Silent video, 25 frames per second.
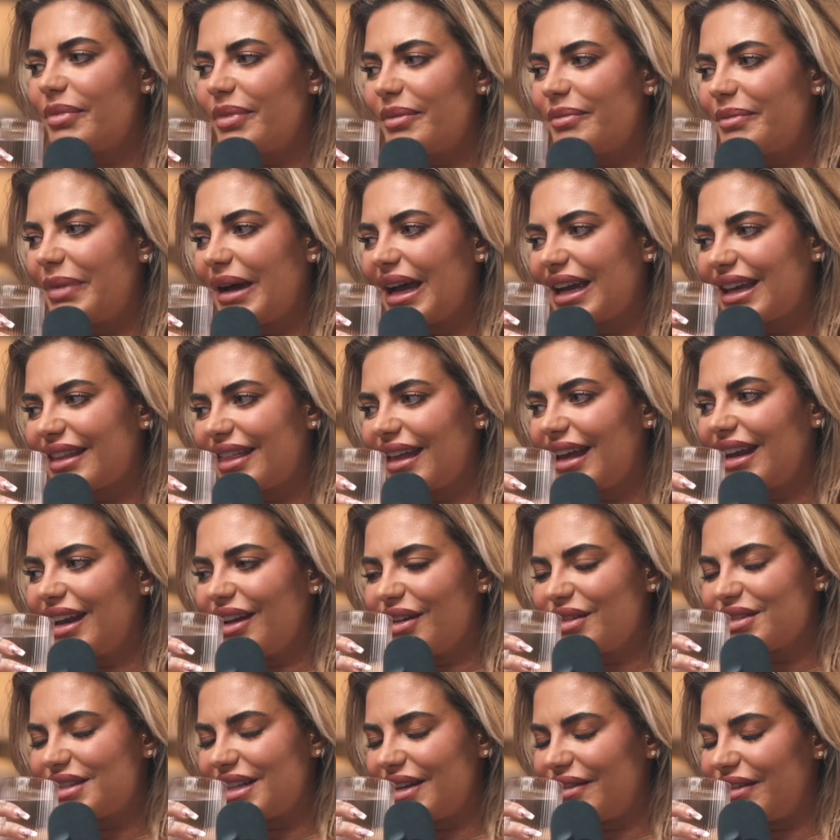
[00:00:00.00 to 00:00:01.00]
Back then I
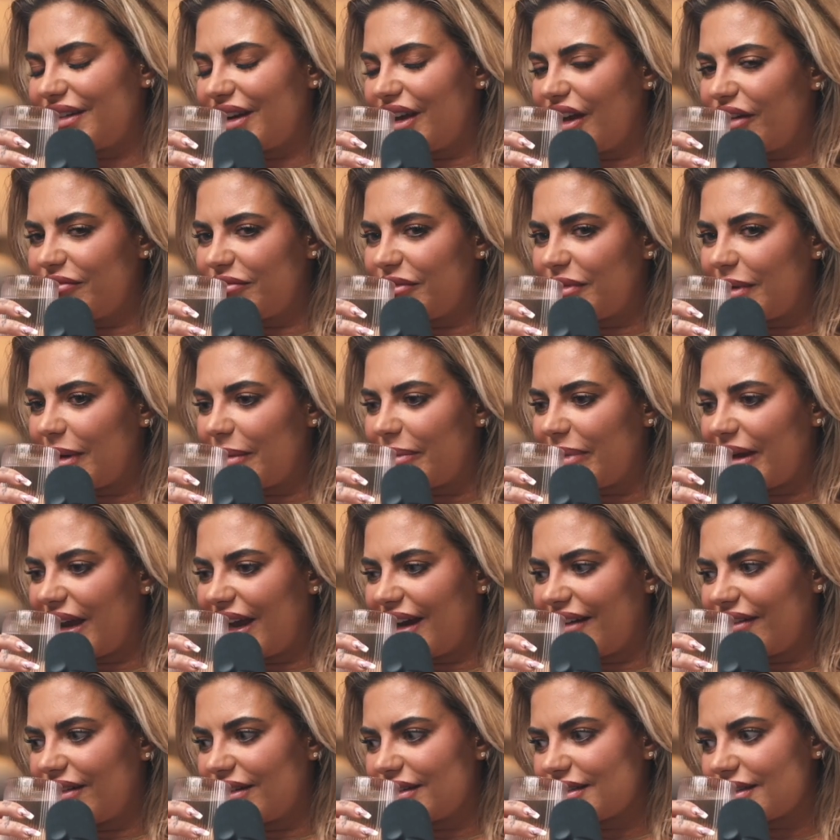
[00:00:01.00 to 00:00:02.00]
was living at home with my
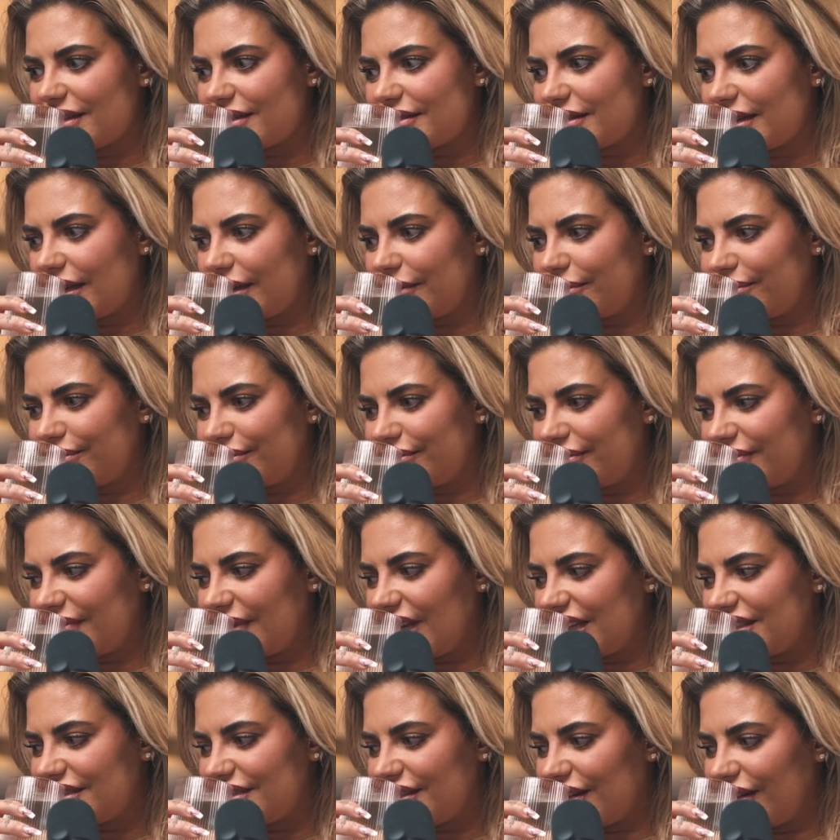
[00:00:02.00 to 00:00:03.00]
parents. I was like,
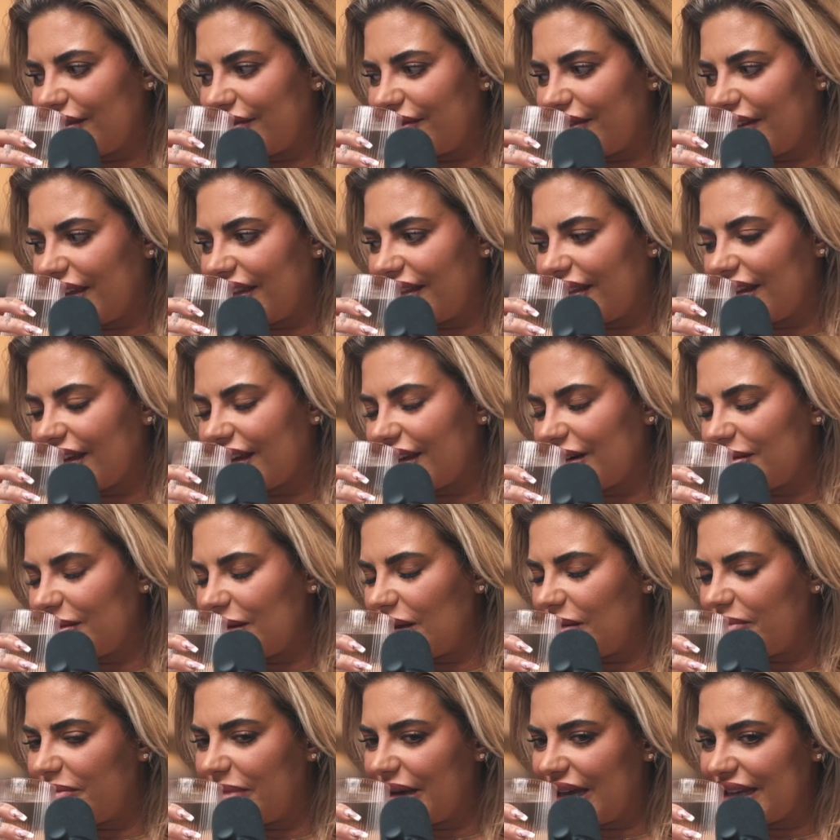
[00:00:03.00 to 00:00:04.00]
I don't think they're going to
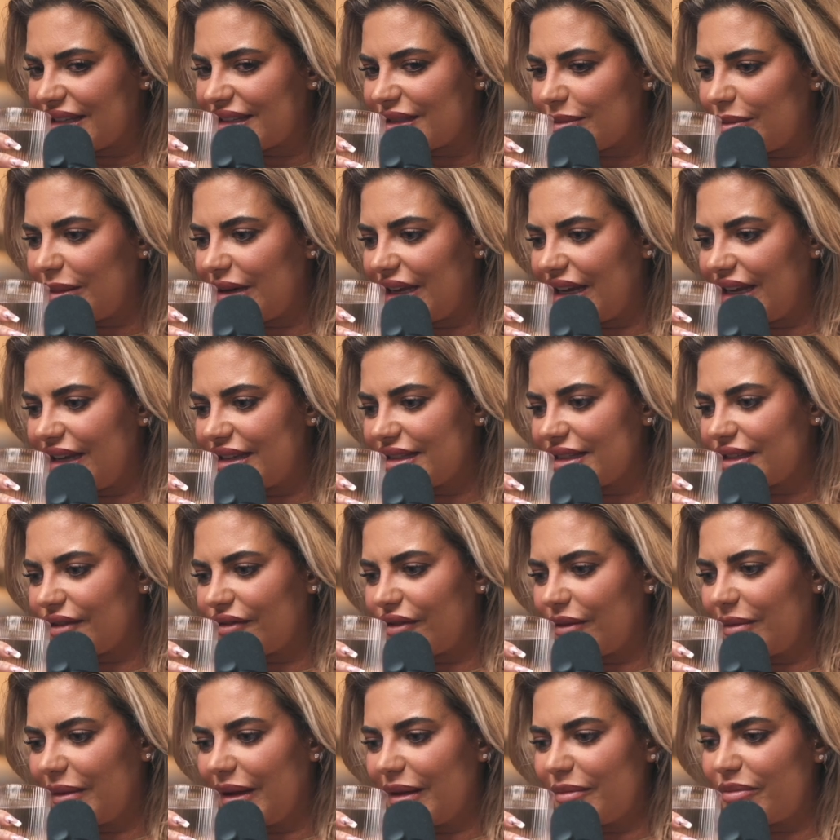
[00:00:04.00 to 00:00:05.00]
be best pleased if
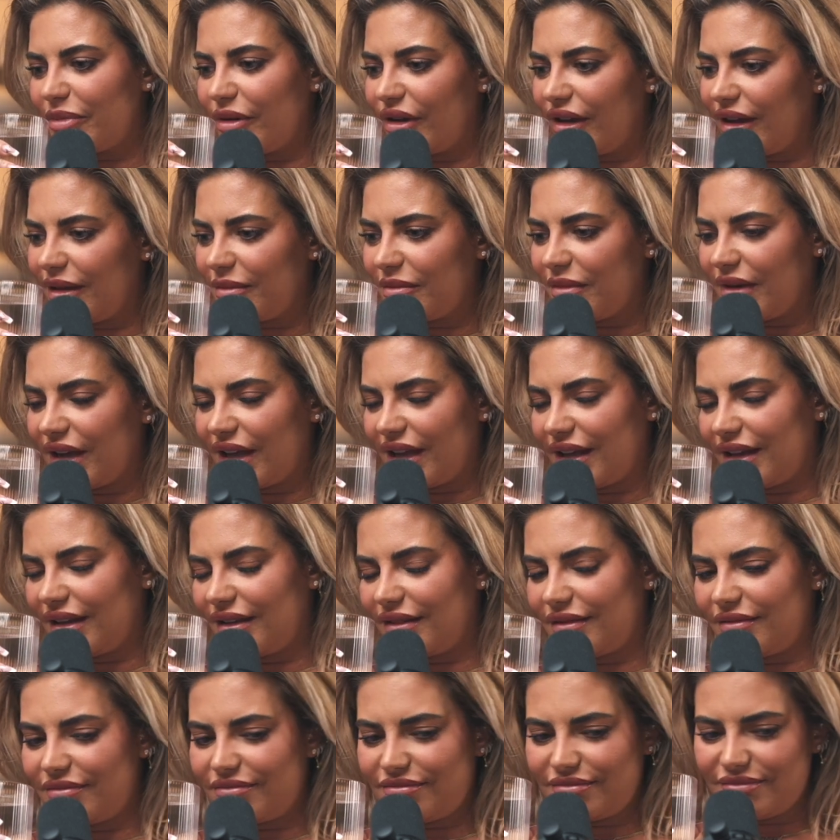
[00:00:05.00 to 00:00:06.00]
I'm like putting my
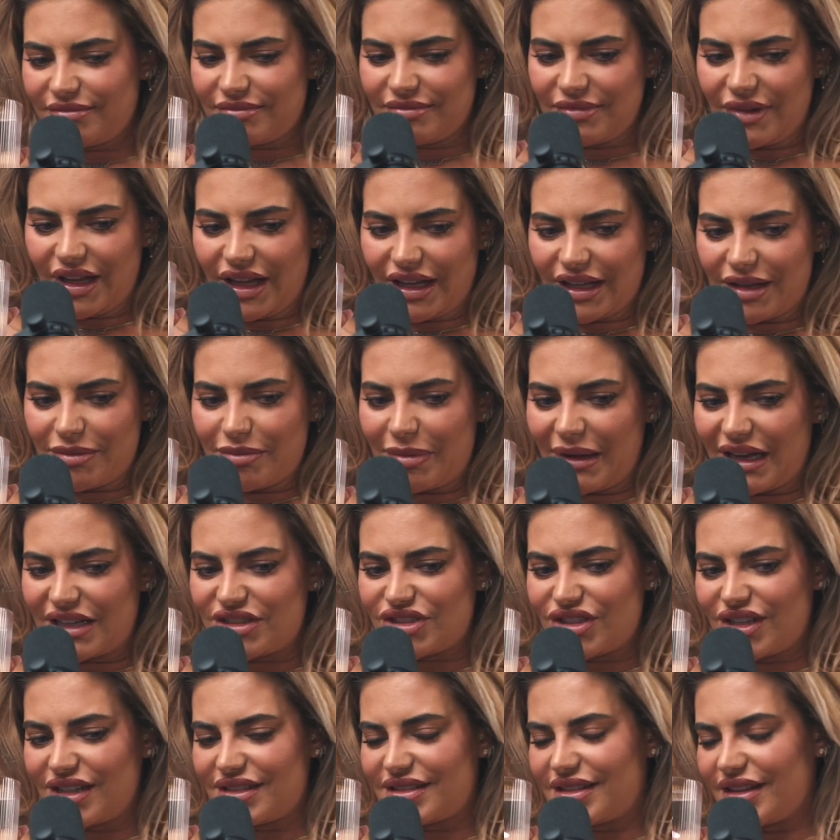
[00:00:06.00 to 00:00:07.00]
like bed
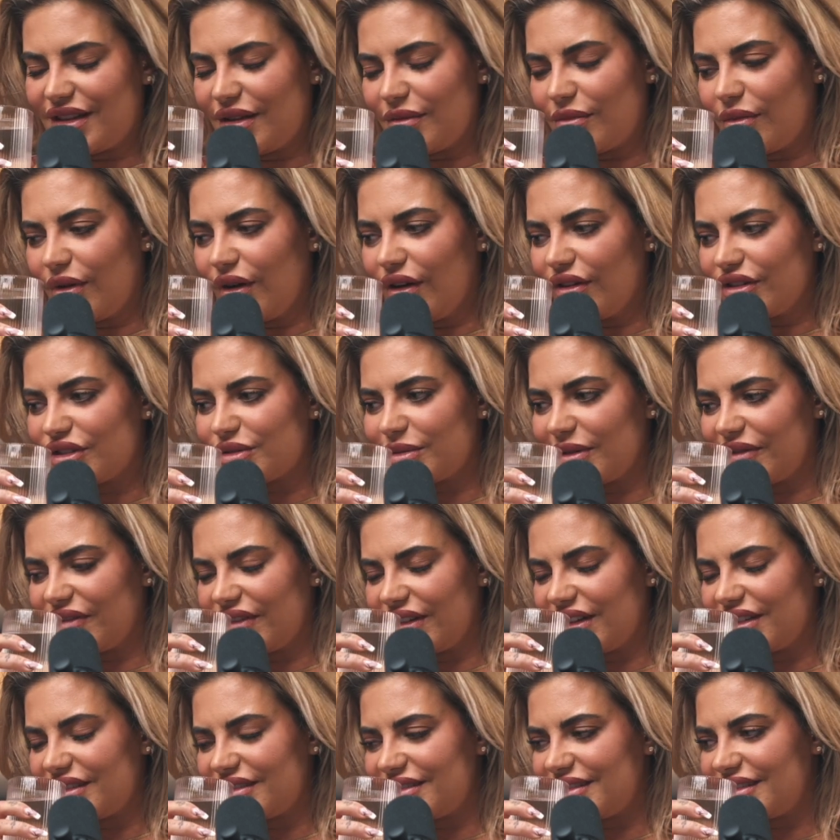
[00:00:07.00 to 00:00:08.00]
sheets in the wash with
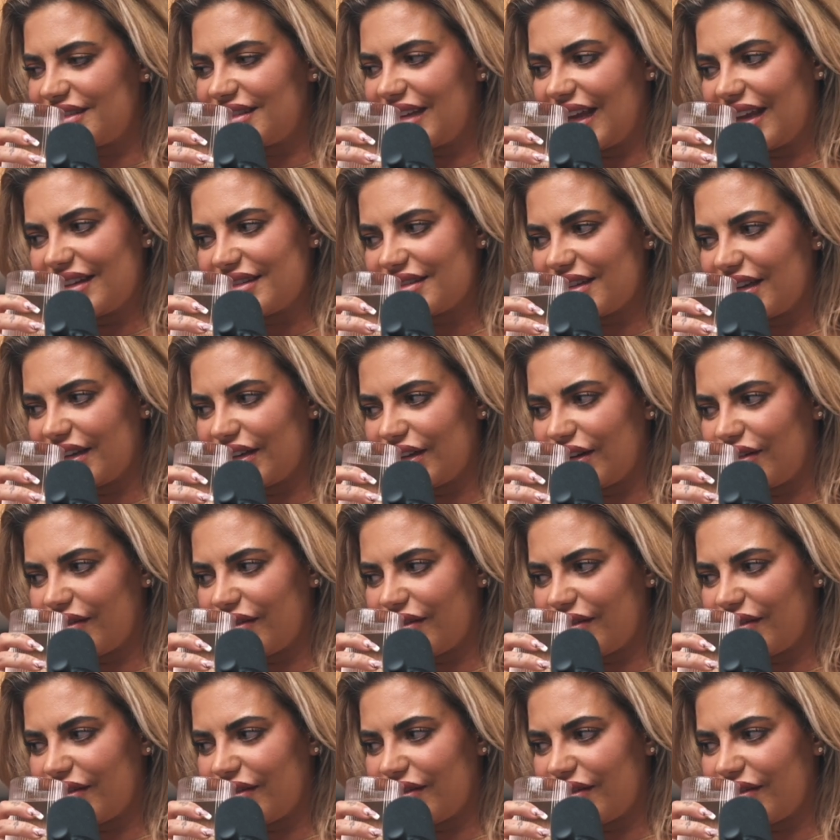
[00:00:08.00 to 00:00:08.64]
10 ton of